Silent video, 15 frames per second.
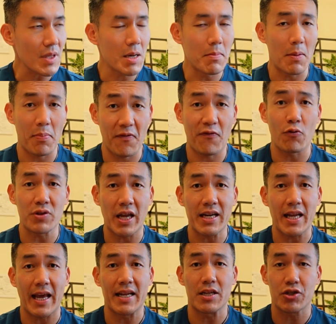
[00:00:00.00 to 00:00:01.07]
But before
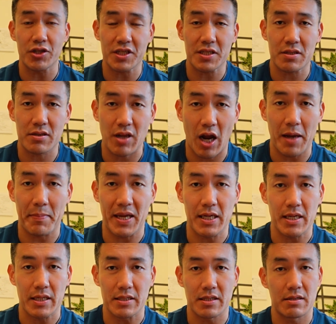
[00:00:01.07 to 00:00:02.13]
1980, just
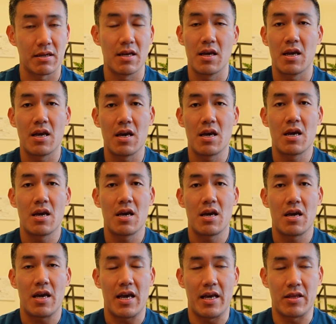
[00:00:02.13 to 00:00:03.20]
diabetes.
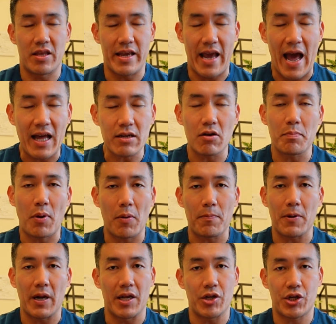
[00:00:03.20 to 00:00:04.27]
In the adult
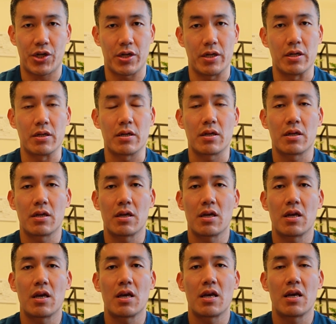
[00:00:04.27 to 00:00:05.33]
population,
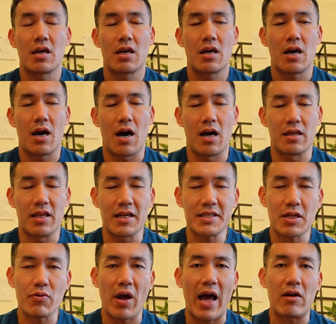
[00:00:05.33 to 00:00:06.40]
unless
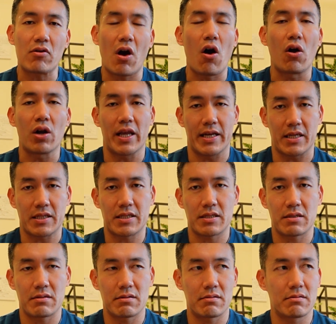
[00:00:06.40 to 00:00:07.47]
they were
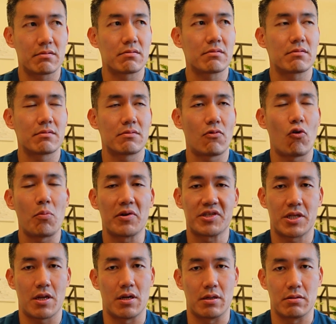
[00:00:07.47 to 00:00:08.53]
alcoholics,
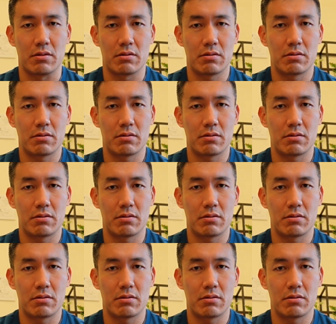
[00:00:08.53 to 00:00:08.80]
almost none,